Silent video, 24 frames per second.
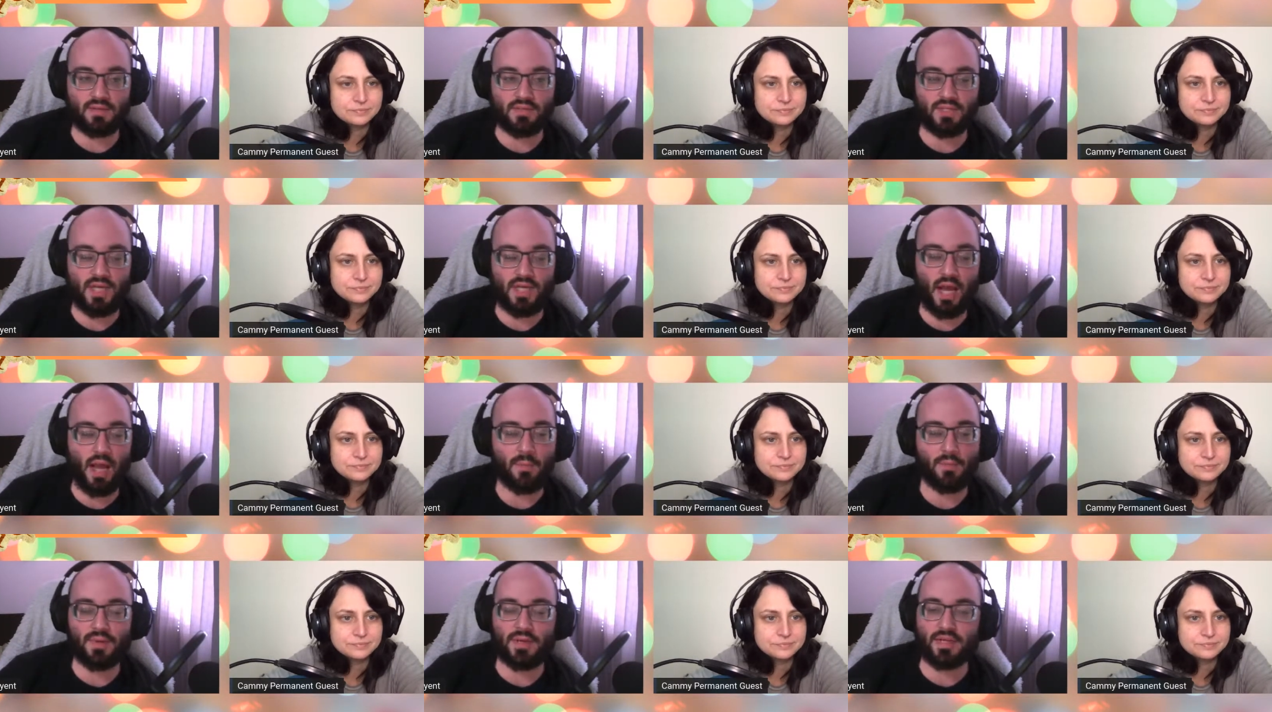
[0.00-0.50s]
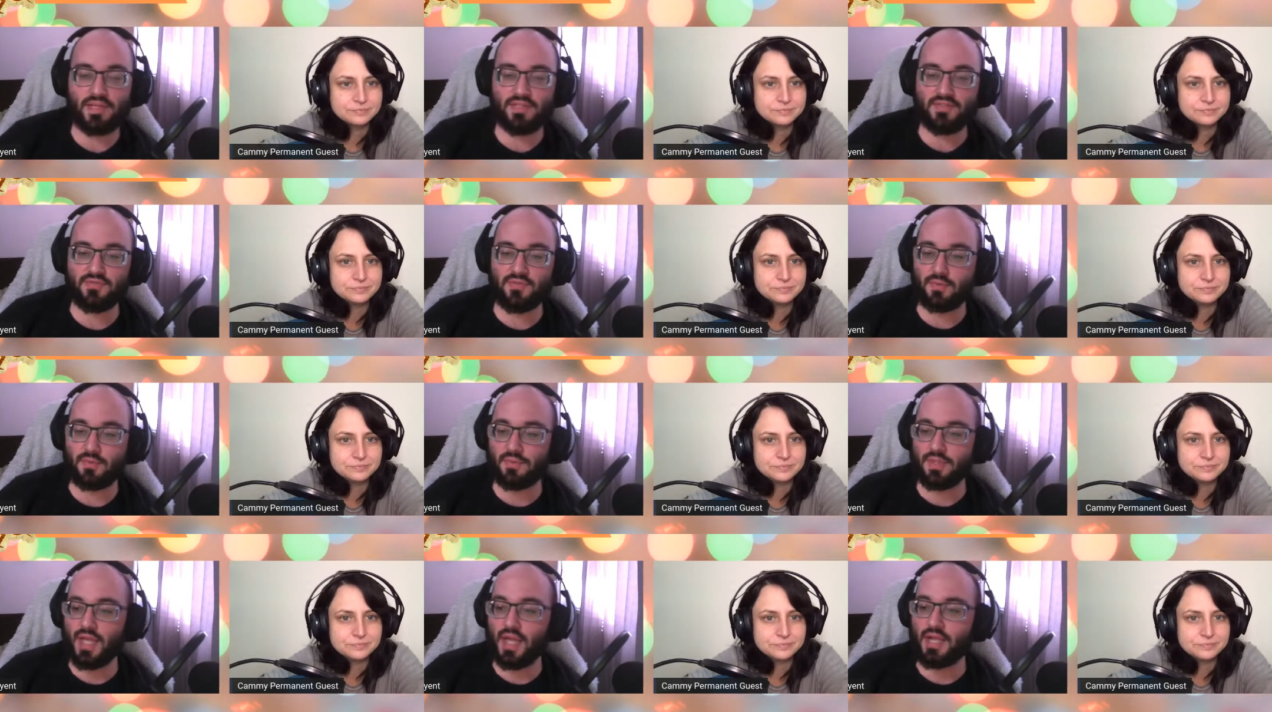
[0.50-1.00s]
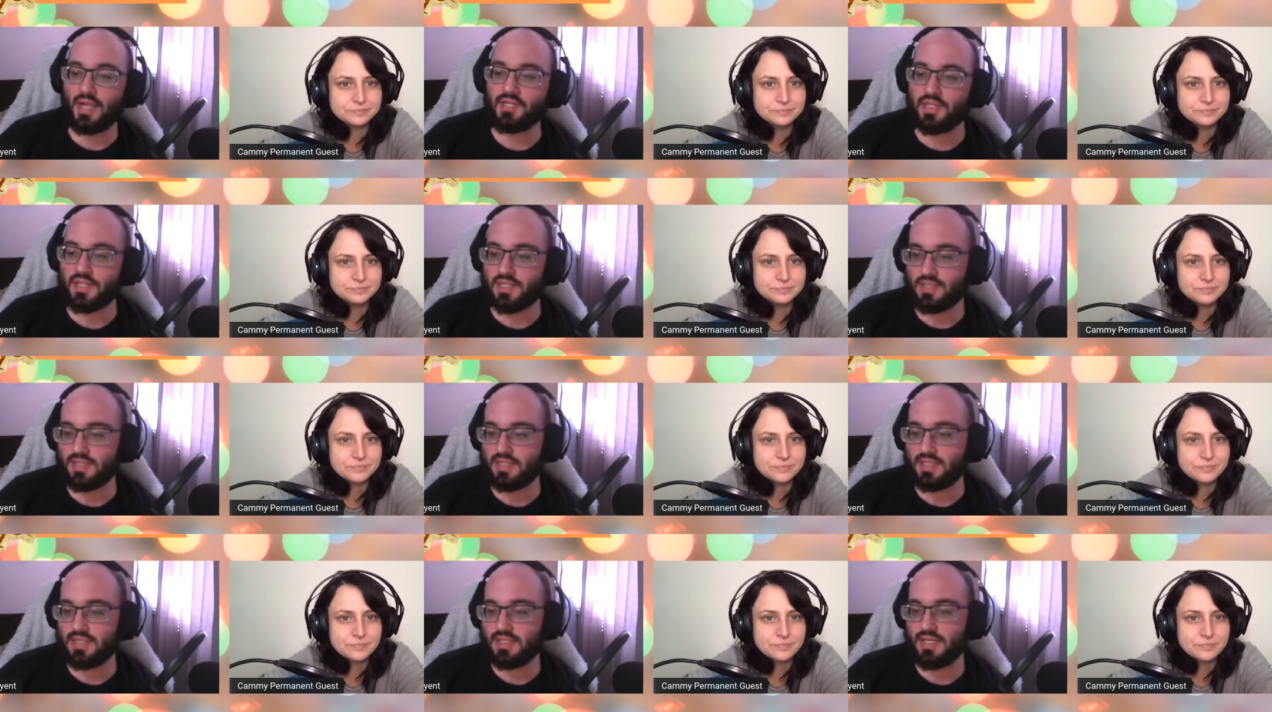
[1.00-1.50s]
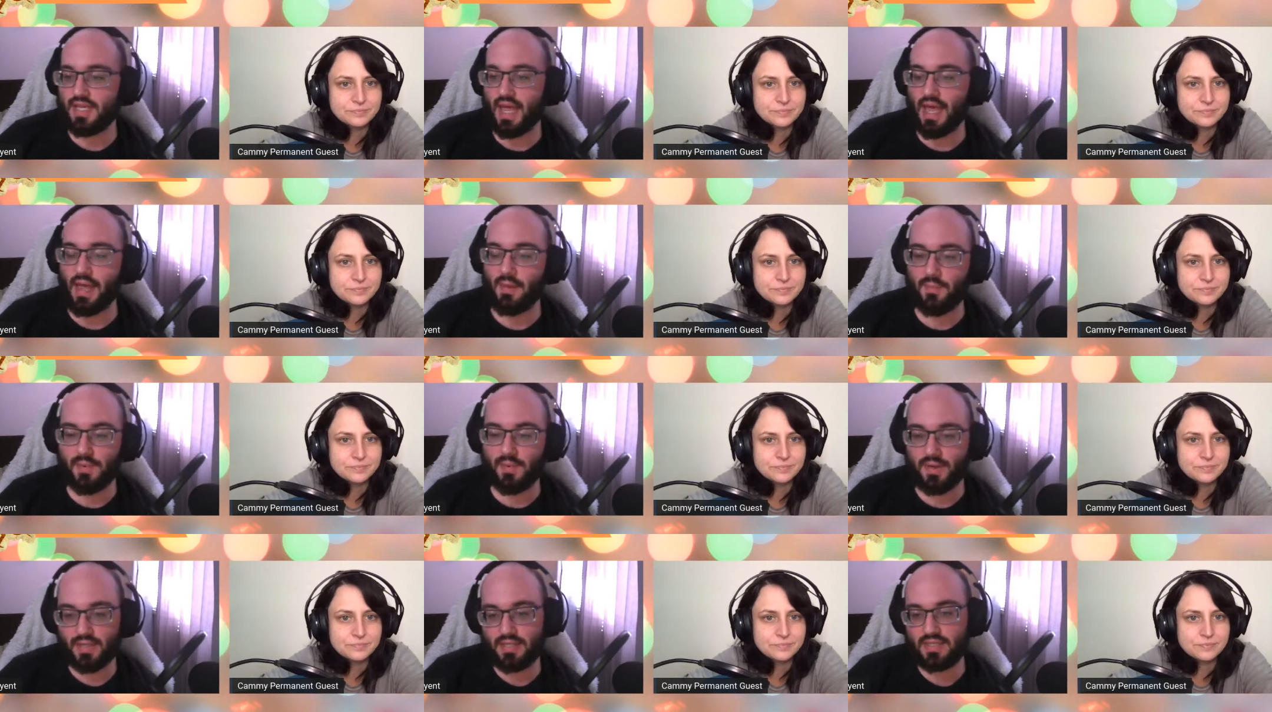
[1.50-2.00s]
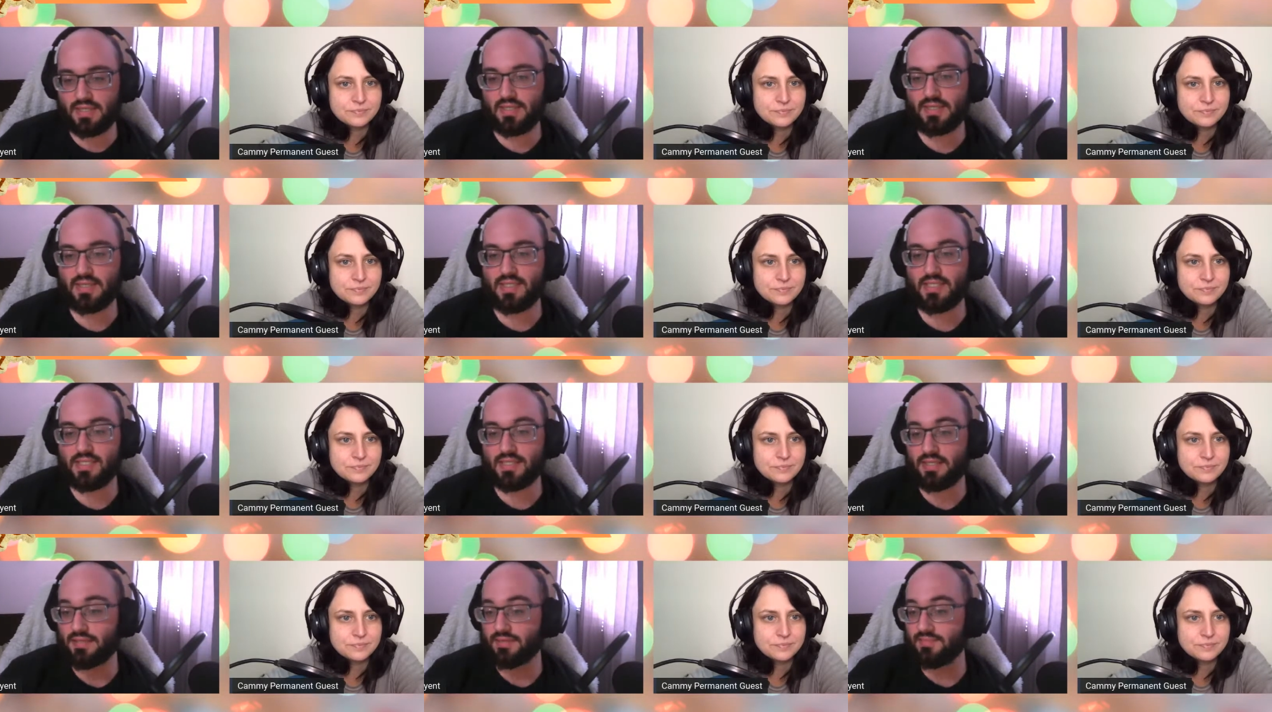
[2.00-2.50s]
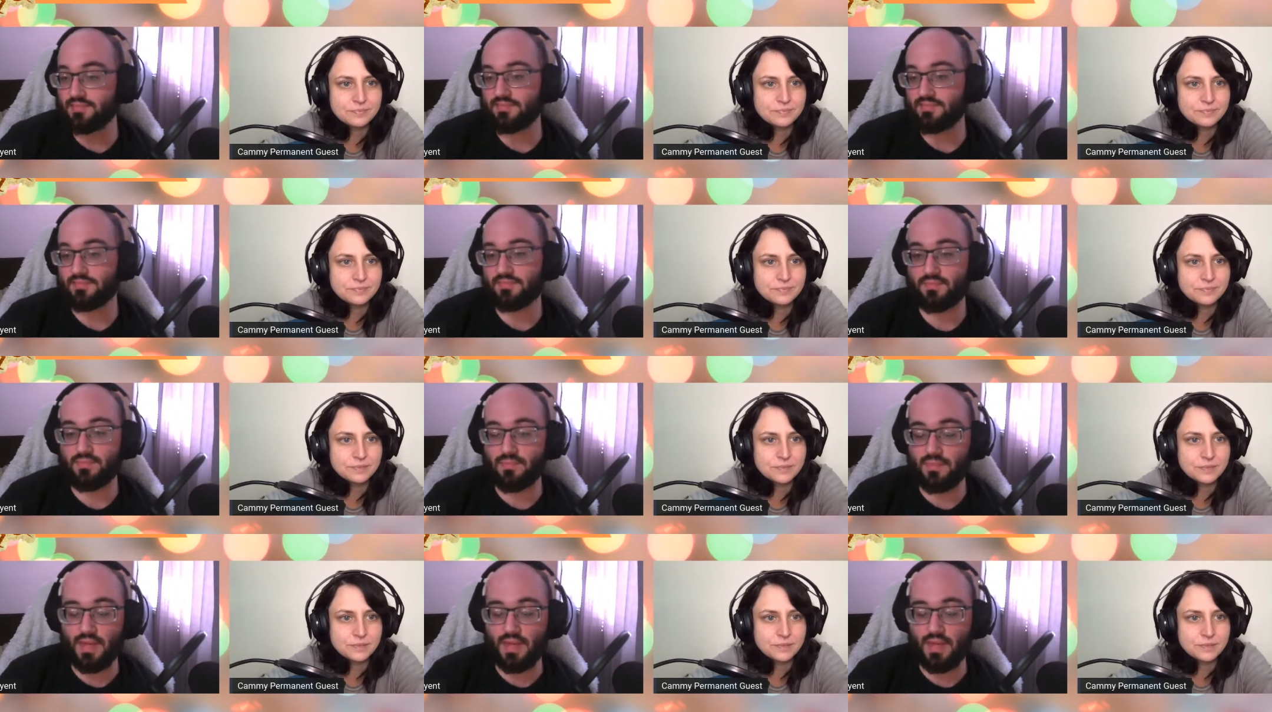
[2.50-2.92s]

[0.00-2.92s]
Speaker 1: topics from legends to epics to